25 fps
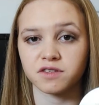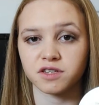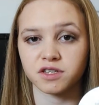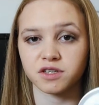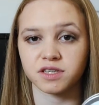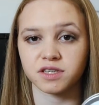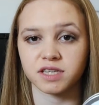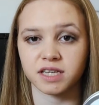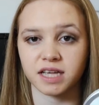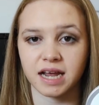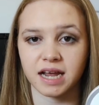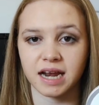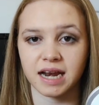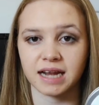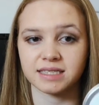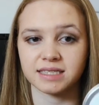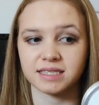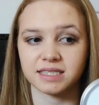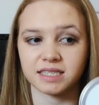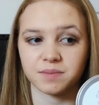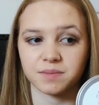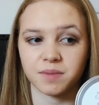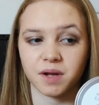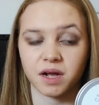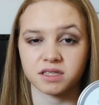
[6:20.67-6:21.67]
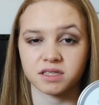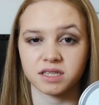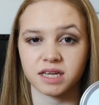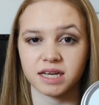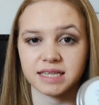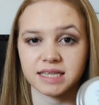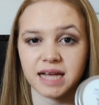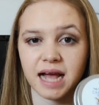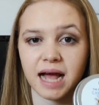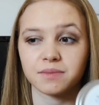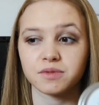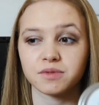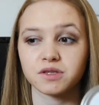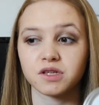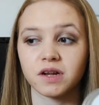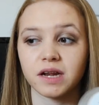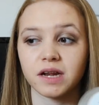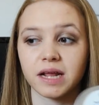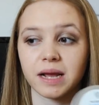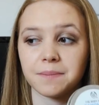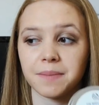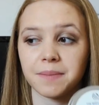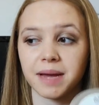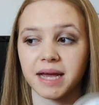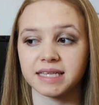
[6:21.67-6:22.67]
using a cleansing butter is
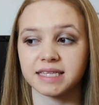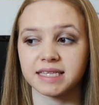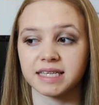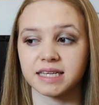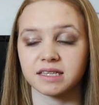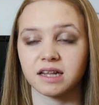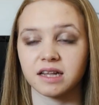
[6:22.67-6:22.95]
absolutely amazing.